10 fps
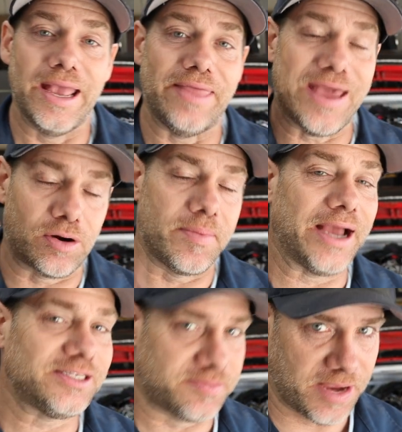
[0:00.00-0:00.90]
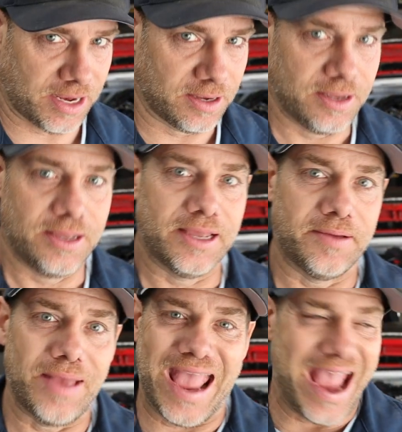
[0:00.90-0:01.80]
And that reminds me,
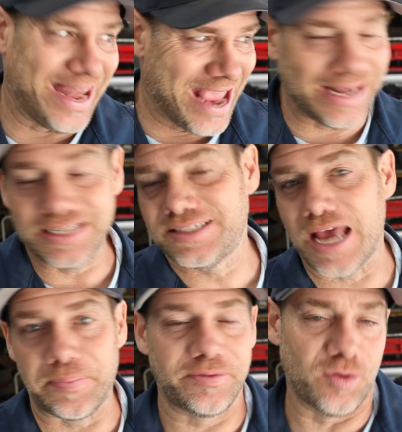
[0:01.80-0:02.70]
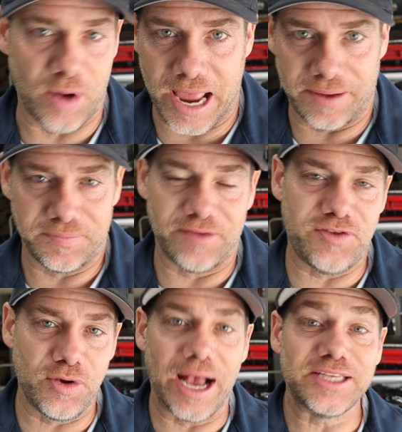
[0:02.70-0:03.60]
at any step of the way, if
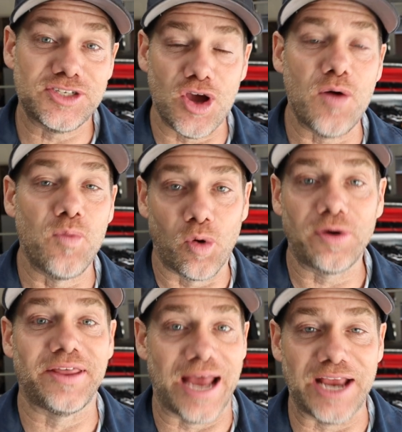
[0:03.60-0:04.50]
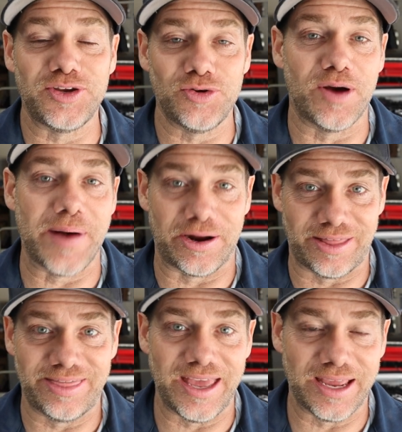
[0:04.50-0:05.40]
you guys know more than I do about a
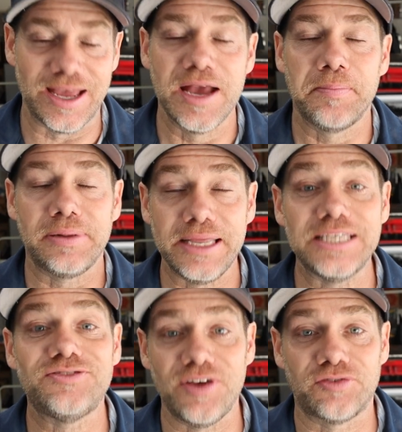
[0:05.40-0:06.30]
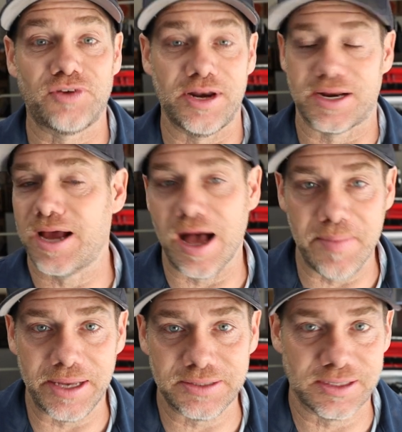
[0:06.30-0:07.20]
thing, please feel free to
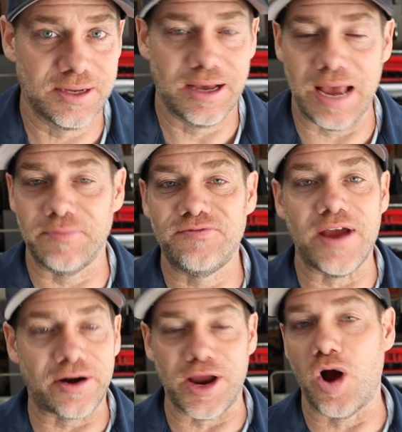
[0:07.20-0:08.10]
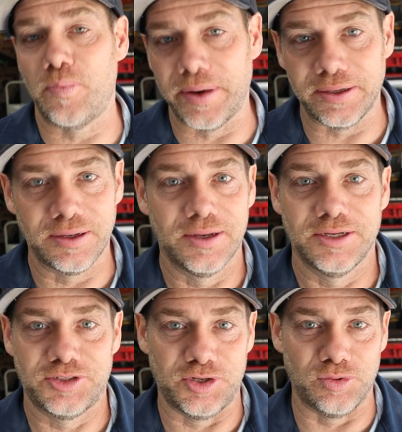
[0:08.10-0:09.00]
comment. I'm very open
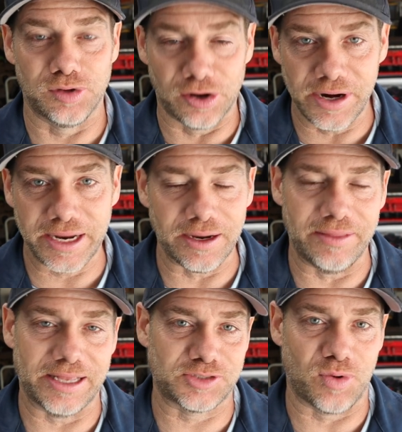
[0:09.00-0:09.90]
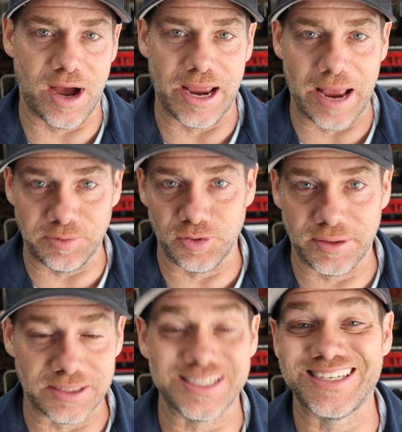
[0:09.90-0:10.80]
to learning, and that's why I'm doing
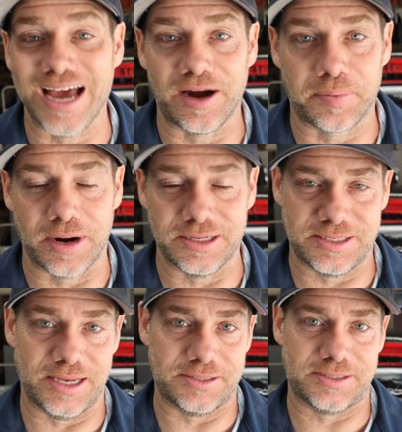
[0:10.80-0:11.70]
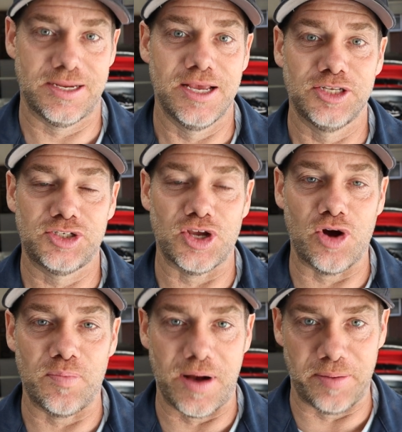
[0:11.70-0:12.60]
this entire process
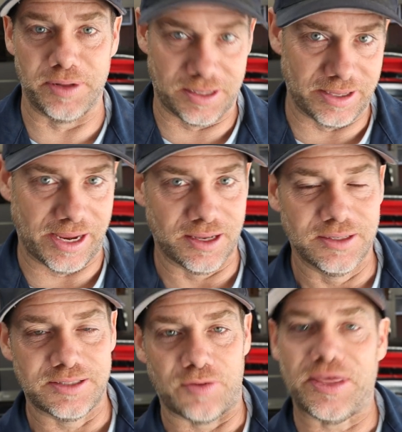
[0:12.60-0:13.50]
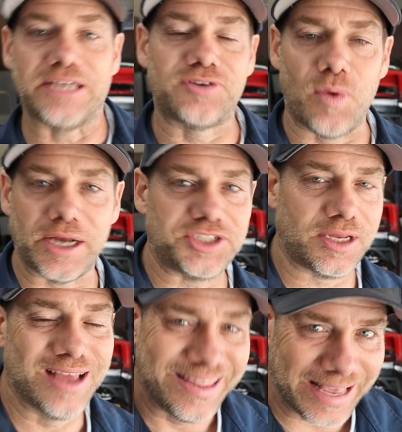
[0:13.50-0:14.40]
so publicly. So thanks for
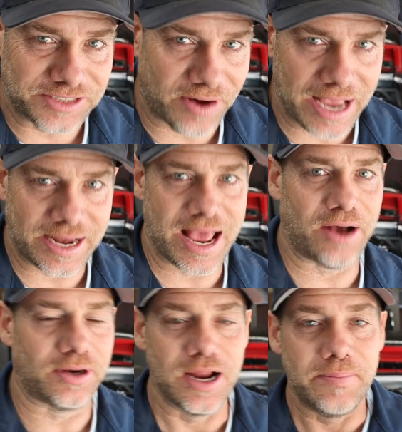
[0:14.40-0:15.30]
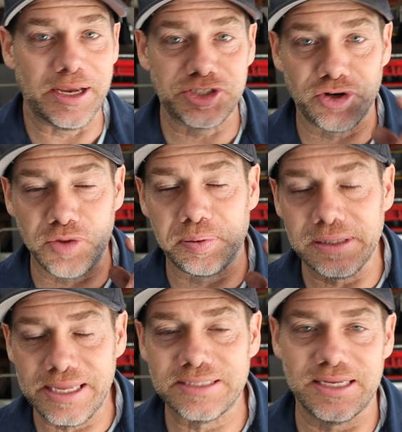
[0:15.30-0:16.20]
watching. Thanks for hanging out. Make sure you
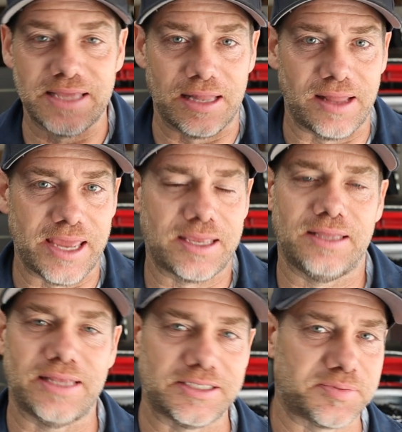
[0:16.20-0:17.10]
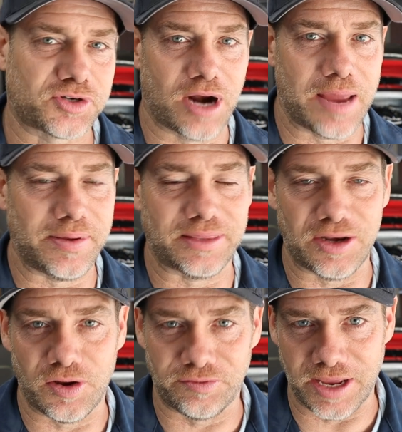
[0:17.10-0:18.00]
please hit that like, hit that subscribe, hit that
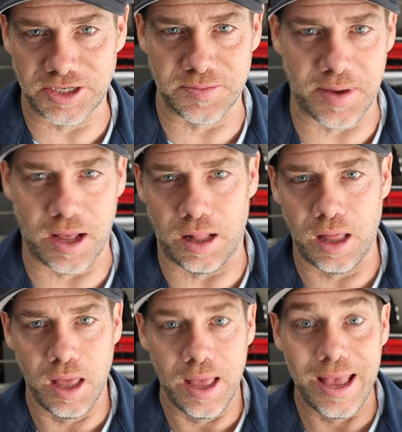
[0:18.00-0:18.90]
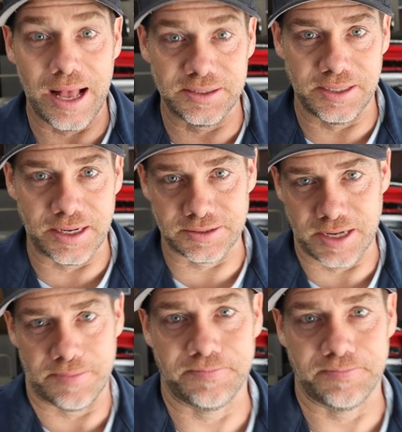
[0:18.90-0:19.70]
notification bell. I'll see you next time.